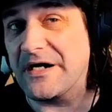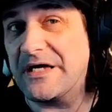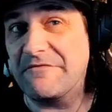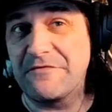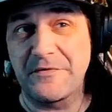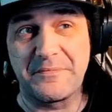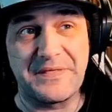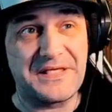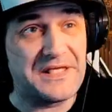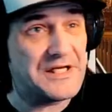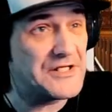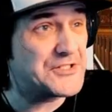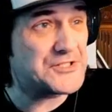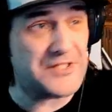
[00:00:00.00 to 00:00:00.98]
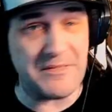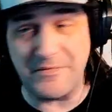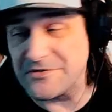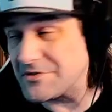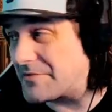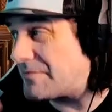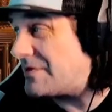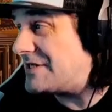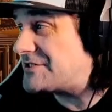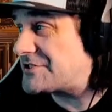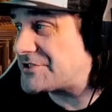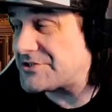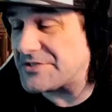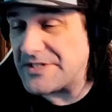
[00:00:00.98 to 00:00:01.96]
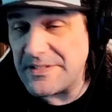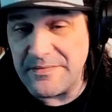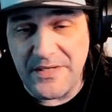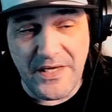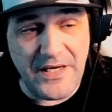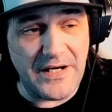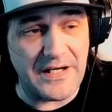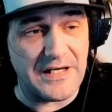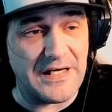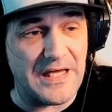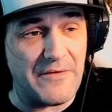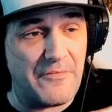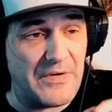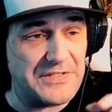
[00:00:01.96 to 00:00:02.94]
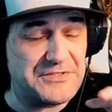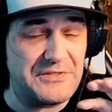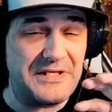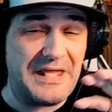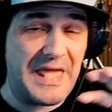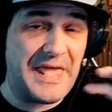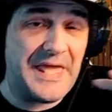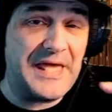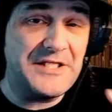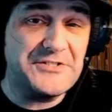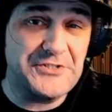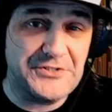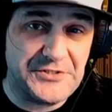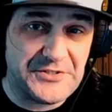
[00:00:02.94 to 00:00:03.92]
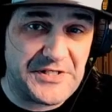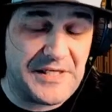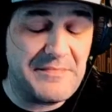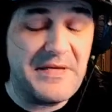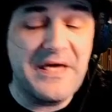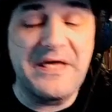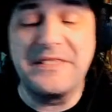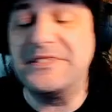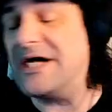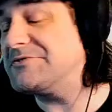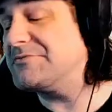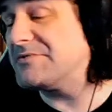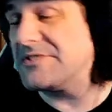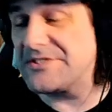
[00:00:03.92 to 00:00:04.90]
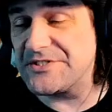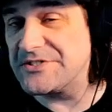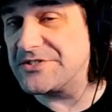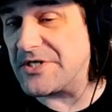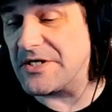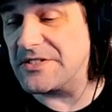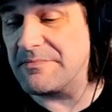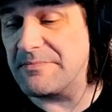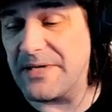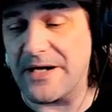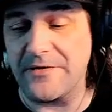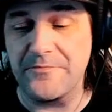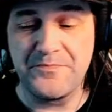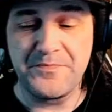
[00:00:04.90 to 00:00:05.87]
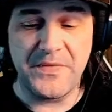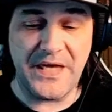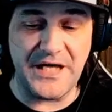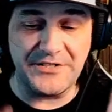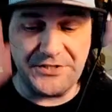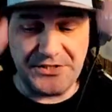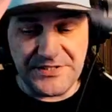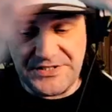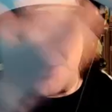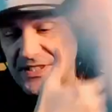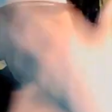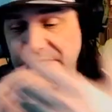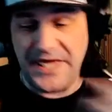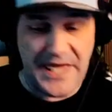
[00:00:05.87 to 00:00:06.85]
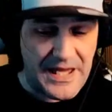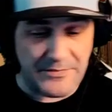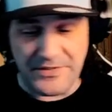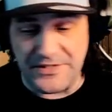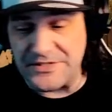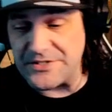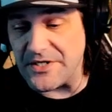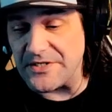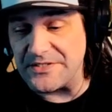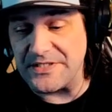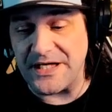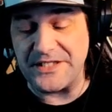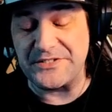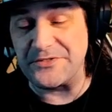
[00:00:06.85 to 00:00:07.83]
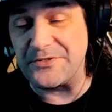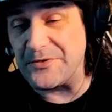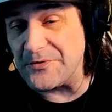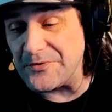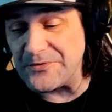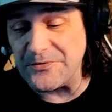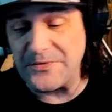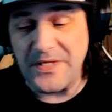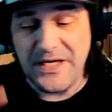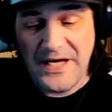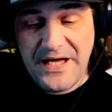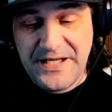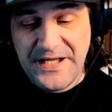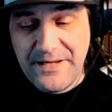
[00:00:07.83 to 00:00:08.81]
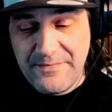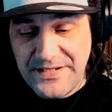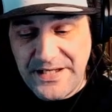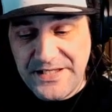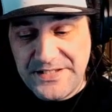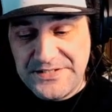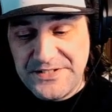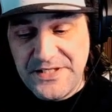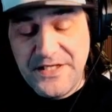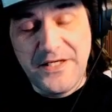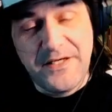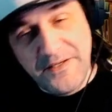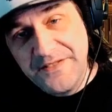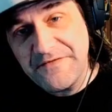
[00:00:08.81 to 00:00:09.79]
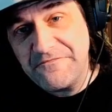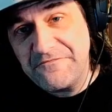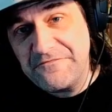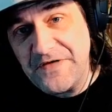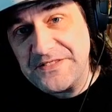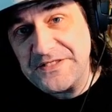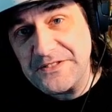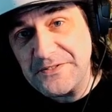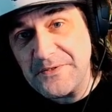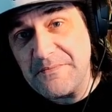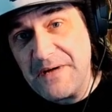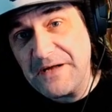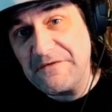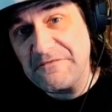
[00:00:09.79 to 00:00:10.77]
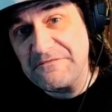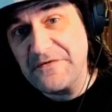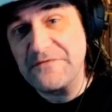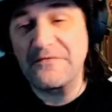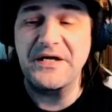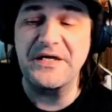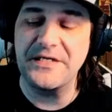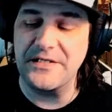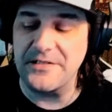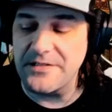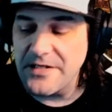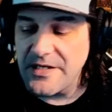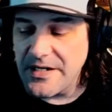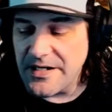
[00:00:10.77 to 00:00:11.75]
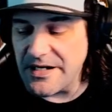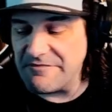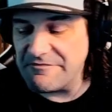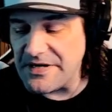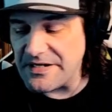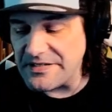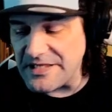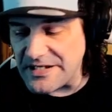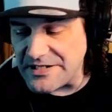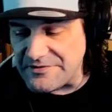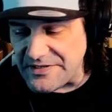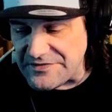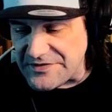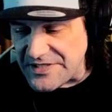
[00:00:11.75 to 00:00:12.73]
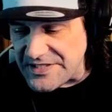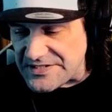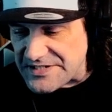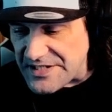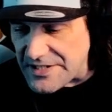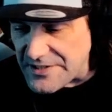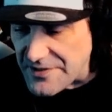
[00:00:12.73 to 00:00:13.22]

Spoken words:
you're beginner streamers or want to stream and want to enhance your stream, that's what this is all about. As you can see, the camera is all nice and cool. I got my nice fancy little microphone right here. I've got a lot of great things here.